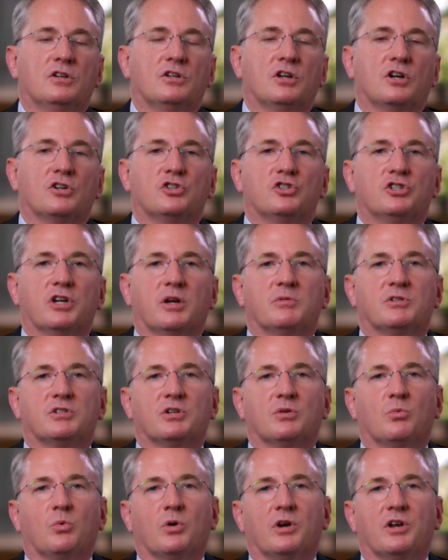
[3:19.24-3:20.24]
Dr.
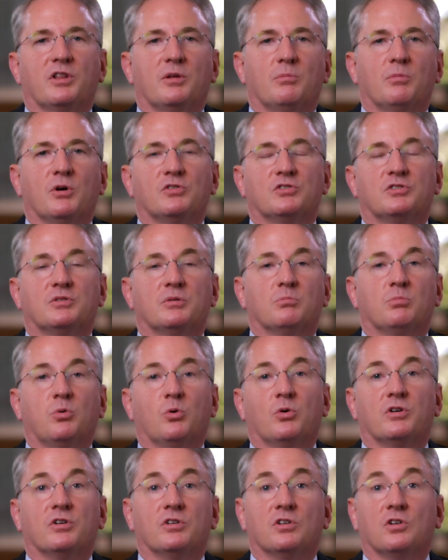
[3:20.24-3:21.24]
Jamieson, one of the most
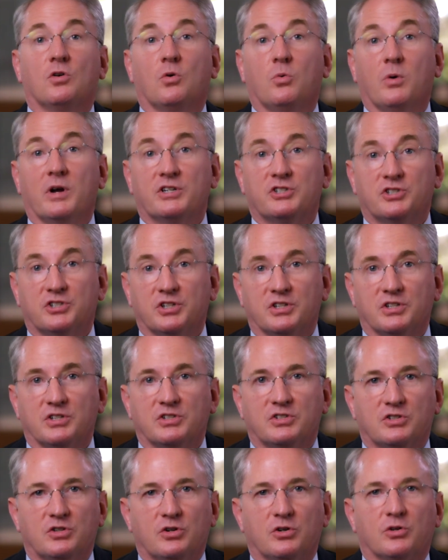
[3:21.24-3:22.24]
important
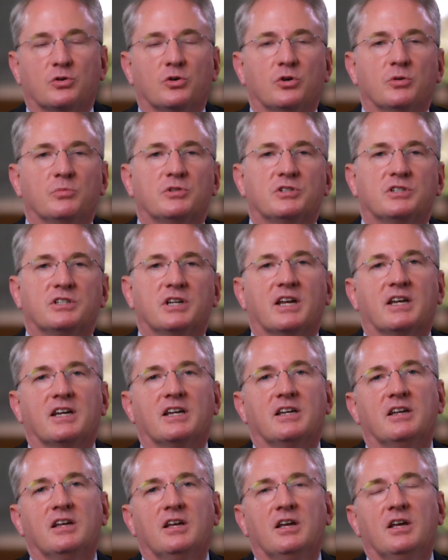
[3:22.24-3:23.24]
questions your group
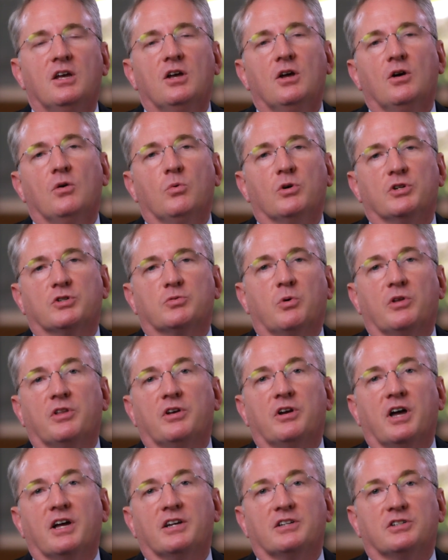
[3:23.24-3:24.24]
studied was
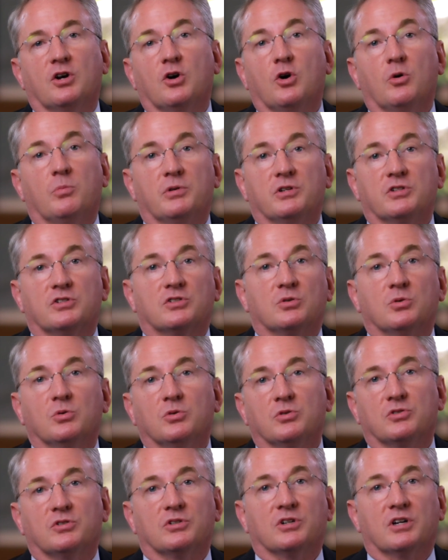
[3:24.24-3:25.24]
whether or not to open
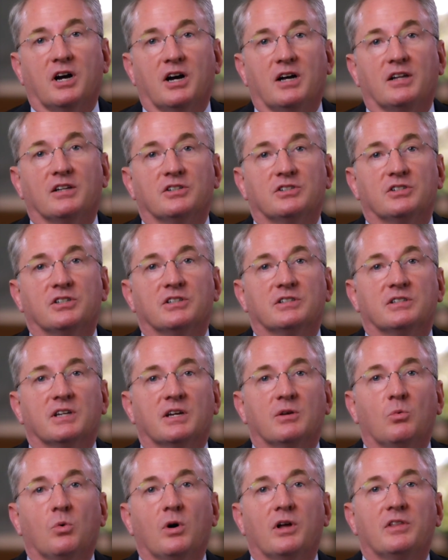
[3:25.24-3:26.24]
schools or colleges
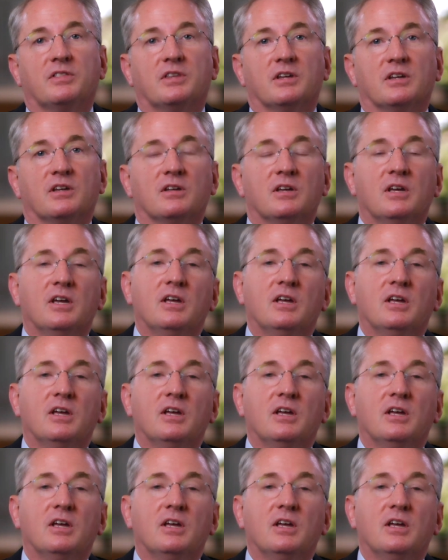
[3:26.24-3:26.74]
and what the